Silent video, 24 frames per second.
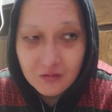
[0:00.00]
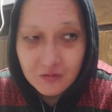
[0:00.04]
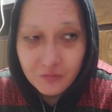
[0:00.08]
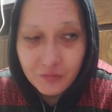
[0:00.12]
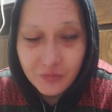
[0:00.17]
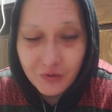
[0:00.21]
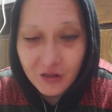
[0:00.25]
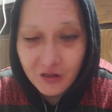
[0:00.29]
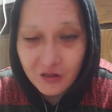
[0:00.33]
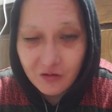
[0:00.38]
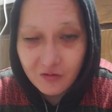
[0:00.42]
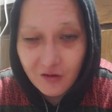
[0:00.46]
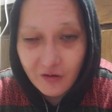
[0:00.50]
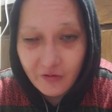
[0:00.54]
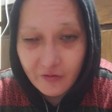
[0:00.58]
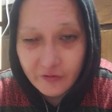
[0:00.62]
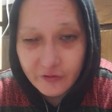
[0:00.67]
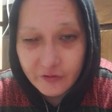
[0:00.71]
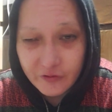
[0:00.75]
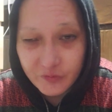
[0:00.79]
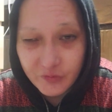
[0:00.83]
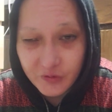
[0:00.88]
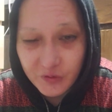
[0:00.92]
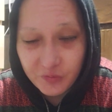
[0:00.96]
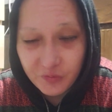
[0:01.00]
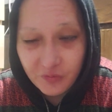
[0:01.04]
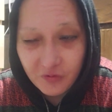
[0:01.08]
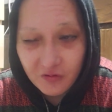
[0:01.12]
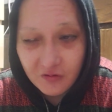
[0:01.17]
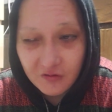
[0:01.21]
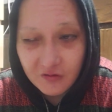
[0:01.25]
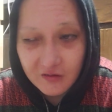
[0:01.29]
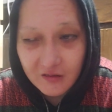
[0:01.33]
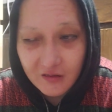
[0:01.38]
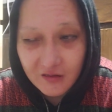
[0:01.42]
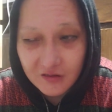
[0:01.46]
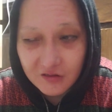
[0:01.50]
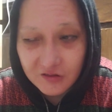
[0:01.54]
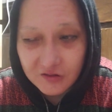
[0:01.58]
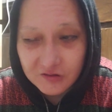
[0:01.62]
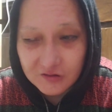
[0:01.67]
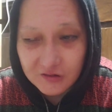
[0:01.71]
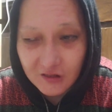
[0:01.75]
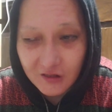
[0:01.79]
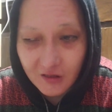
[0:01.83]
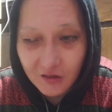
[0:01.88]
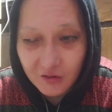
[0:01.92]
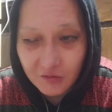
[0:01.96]
being around those people, it
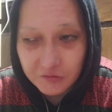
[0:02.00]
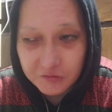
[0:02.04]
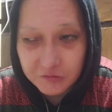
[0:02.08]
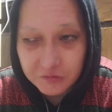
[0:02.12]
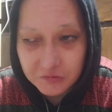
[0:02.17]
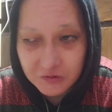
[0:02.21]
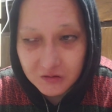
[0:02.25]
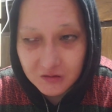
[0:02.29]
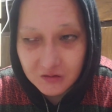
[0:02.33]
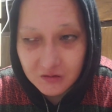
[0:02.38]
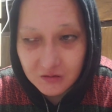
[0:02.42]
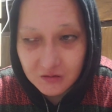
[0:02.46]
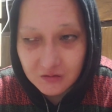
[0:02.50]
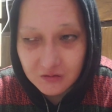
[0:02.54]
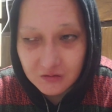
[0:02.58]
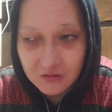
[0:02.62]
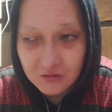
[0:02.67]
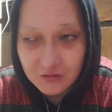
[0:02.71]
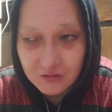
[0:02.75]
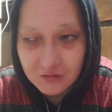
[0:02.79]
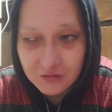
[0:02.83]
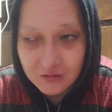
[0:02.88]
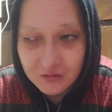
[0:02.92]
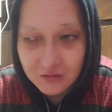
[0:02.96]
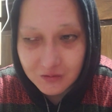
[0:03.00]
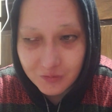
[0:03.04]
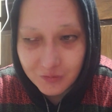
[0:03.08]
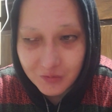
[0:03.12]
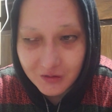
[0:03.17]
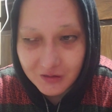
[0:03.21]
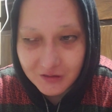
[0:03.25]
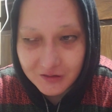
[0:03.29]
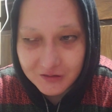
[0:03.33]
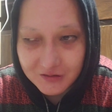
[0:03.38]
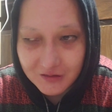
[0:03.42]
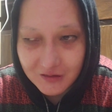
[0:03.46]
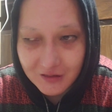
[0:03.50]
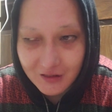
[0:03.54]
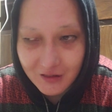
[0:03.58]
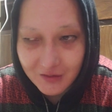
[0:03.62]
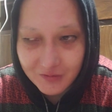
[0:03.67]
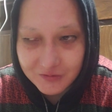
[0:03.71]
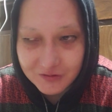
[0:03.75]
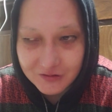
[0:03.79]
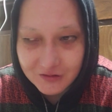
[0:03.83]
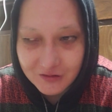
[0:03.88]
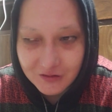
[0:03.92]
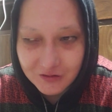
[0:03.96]
actually helped me because they
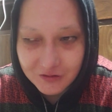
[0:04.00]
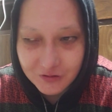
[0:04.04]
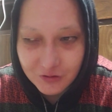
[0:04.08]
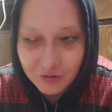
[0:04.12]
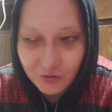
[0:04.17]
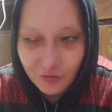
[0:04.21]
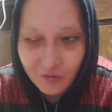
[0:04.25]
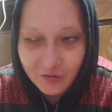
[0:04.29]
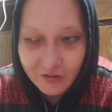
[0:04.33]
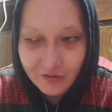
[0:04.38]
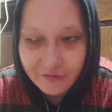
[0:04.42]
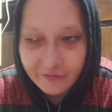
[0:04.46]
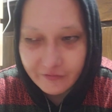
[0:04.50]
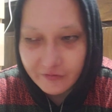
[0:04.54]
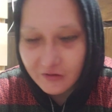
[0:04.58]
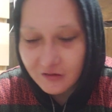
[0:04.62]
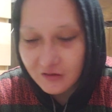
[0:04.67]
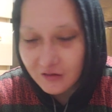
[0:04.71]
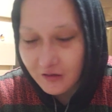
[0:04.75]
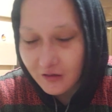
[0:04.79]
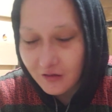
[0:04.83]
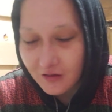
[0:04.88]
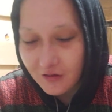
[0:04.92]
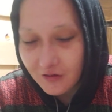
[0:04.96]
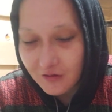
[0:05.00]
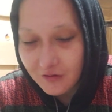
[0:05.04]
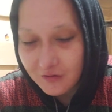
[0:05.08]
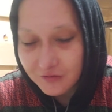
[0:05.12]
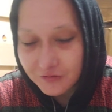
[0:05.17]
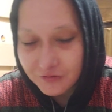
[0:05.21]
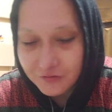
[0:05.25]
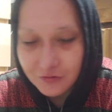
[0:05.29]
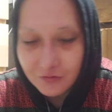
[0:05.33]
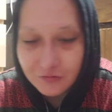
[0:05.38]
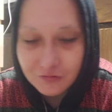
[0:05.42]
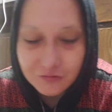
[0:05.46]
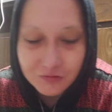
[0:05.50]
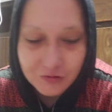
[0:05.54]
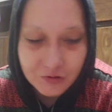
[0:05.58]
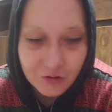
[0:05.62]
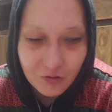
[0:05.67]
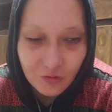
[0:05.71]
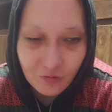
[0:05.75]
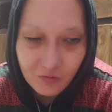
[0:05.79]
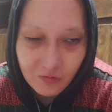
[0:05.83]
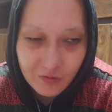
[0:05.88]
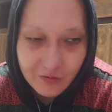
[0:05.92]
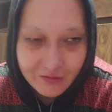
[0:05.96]
kept saying, do whatever you can. Don't, you
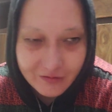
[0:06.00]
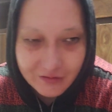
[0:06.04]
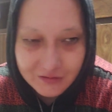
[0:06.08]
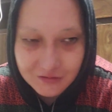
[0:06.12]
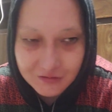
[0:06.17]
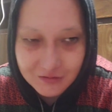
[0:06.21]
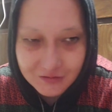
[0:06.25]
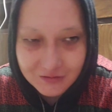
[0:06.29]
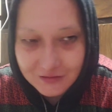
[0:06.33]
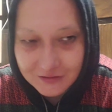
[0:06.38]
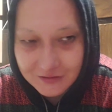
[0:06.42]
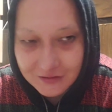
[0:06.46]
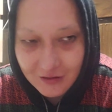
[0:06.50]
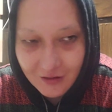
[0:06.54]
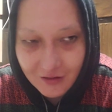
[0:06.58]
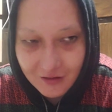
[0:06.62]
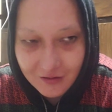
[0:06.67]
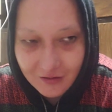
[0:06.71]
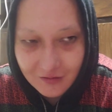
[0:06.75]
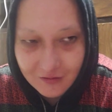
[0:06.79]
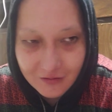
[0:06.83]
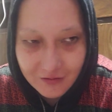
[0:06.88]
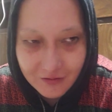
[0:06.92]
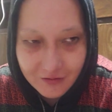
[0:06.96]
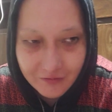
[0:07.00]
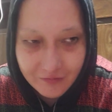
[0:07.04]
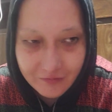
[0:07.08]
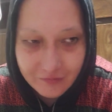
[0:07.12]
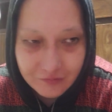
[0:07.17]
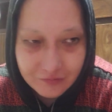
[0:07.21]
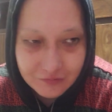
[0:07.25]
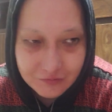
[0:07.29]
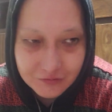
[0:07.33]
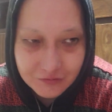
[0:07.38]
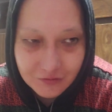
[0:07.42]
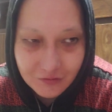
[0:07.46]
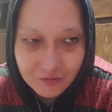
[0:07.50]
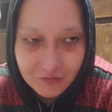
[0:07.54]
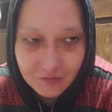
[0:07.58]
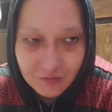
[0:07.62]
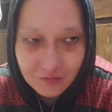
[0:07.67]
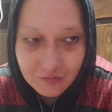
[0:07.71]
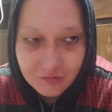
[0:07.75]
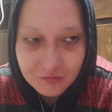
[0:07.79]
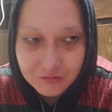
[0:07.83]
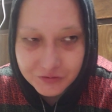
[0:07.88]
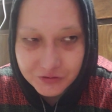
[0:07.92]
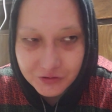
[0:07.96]
don't want this kind of life.
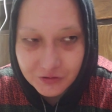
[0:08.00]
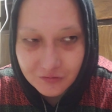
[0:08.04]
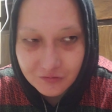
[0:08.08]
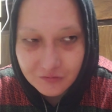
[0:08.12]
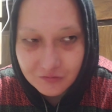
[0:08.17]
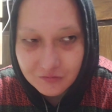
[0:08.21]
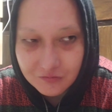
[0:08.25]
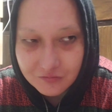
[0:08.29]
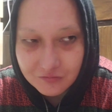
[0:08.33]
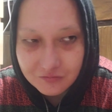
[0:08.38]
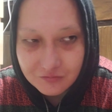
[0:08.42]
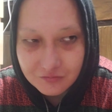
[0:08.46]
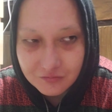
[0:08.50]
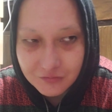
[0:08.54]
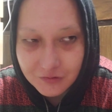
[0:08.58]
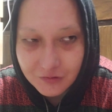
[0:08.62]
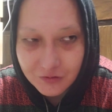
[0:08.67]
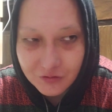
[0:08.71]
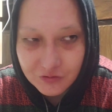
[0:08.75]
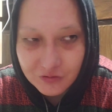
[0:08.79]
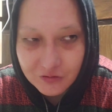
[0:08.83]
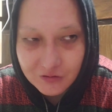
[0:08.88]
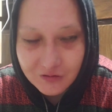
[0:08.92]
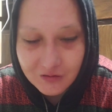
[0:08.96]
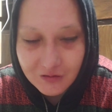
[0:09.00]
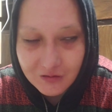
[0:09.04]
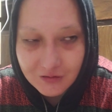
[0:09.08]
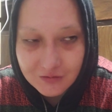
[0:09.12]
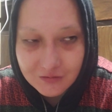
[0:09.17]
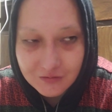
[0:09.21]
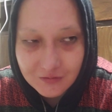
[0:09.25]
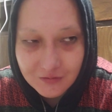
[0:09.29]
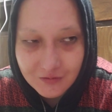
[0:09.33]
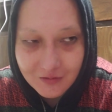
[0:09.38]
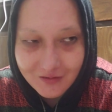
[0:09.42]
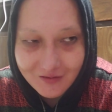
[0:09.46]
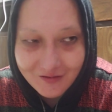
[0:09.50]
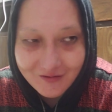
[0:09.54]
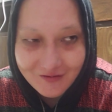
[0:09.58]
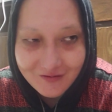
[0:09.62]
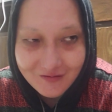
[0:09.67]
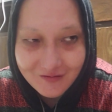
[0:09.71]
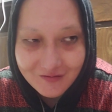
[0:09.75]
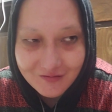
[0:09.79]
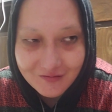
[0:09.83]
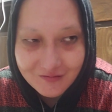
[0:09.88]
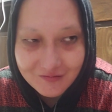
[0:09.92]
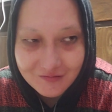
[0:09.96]
Don't, don't, don't do it.
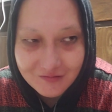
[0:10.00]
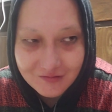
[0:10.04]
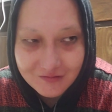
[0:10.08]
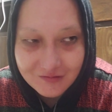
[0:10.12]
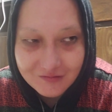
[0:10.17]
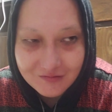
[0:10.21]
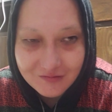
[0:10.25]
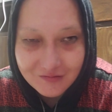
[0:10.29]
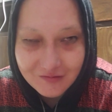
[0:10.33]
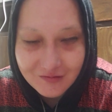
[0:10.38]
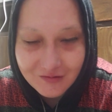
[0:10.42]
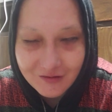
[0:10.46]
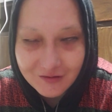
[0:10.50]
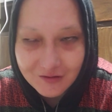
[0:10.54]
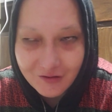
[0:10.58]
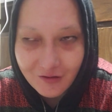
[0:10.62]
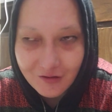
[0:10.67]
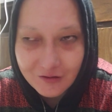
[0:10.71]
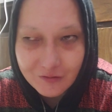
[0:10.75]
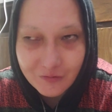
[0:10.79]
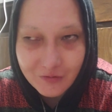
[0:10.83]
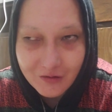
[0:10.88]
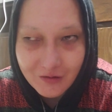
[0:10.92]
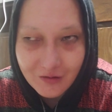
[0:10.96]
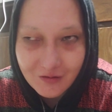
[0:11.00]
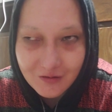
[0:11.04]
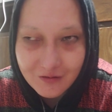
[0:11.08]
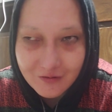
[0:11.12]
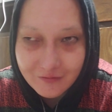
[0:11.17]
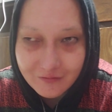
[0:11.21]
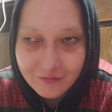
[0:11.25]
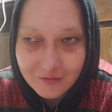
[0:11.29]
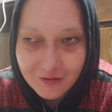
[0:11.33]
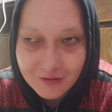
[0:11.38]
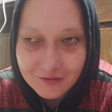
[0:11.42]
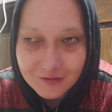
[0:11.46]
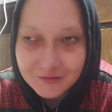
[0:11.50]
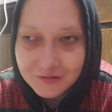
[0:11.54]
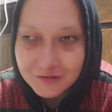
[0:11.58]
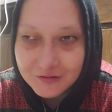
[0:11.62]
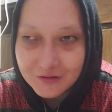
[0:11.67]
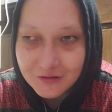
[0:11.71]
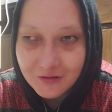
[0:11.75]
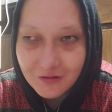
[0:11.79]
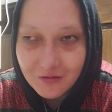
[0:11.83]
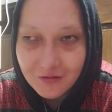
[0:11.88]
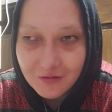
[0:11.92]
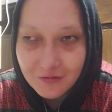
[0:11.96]
And they talked me out of it.
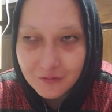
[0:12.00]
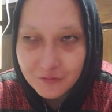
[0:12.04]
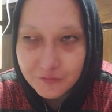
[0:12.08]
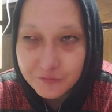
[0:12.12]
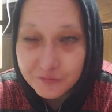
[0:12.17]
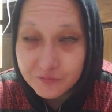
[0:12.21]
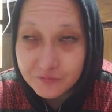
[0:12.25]
So,